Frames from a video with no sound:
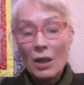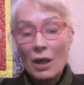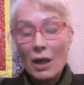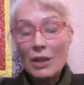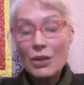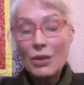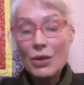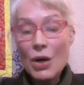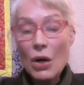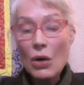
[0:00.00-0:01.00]
As you
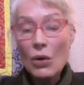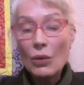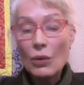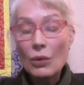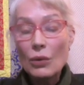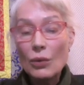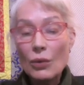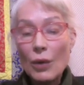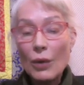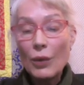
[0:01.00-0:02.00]
know, what we